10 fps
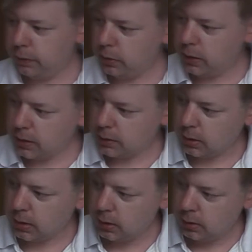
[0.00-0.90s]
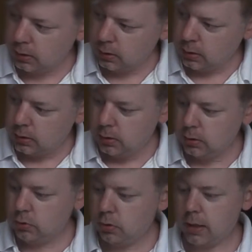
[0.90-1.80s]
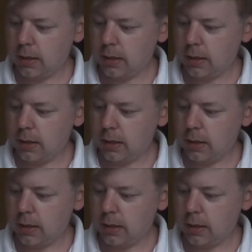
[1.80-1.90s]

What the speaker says: yesterday, tried it